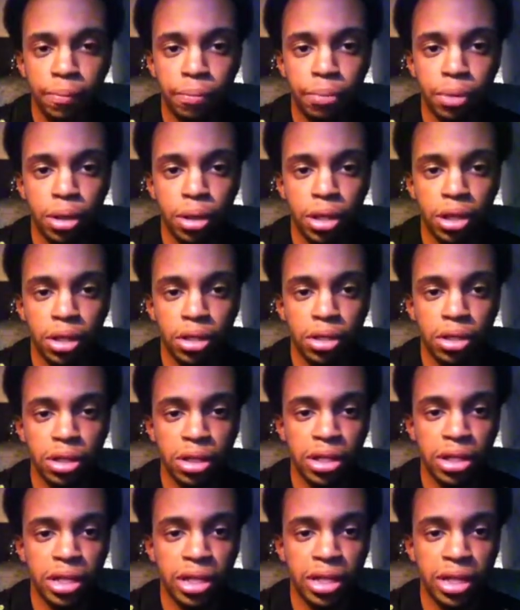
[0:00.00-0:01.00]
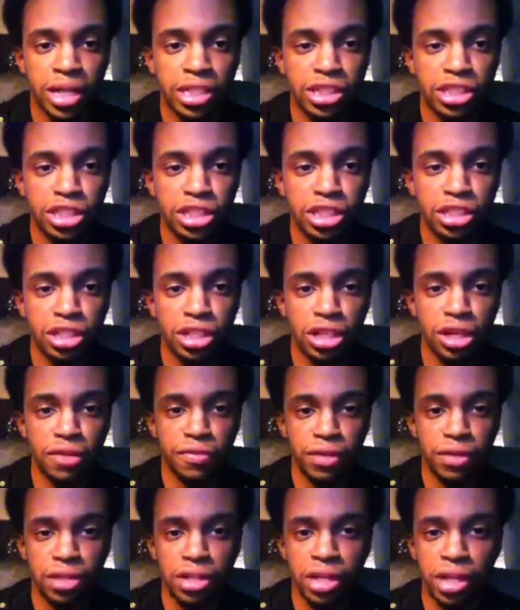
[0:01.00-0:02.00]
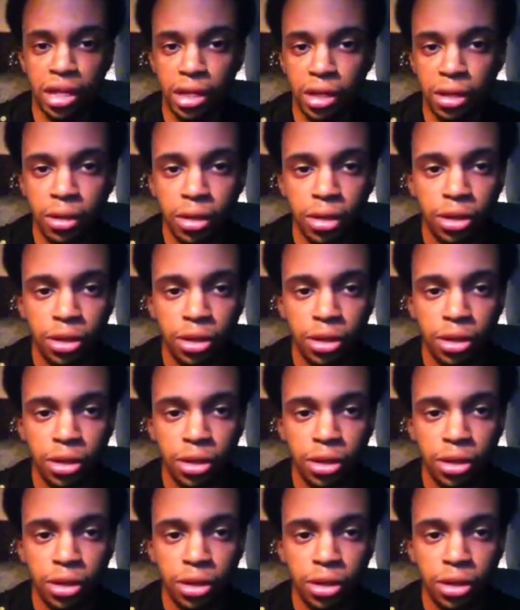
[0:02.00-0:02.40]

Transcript: But, again, that's just another thing,